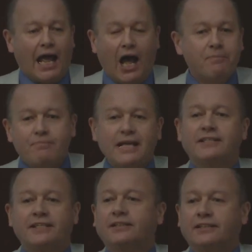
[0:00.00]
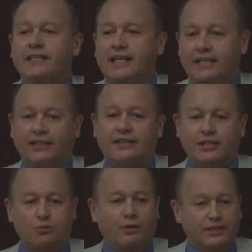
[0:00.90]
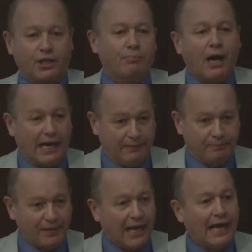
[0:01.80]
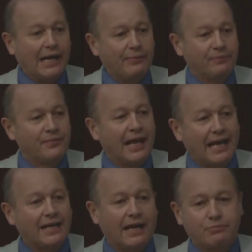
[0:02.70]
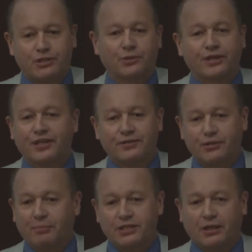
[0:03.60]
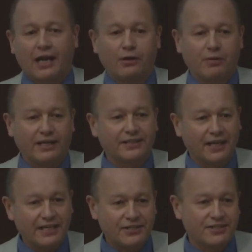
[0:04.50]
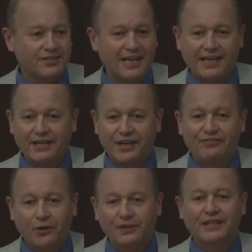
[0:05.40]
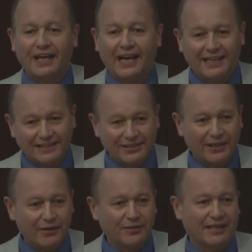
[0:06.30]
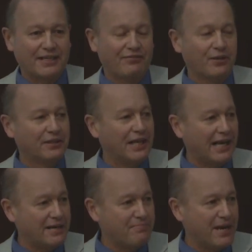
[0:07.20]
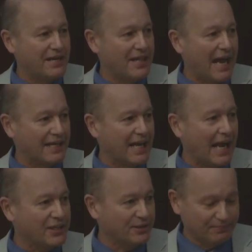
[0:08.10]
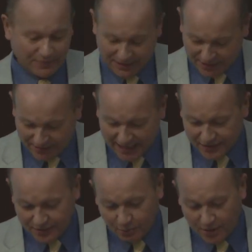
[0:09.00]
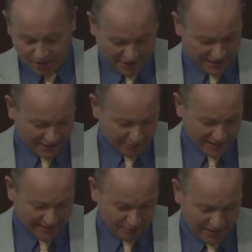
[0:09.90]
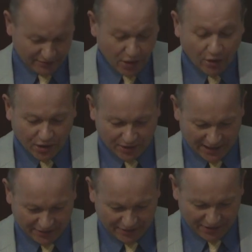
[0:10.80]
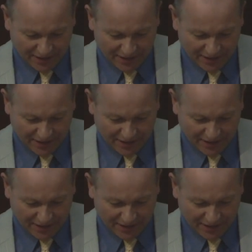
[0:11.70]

Amazingly, he let this one go by. Um, and I'm sure that you must lie awake at nights saying, if only I had, you know, like, if only I had made that catch. So that's the one thing that we, we have not got out of this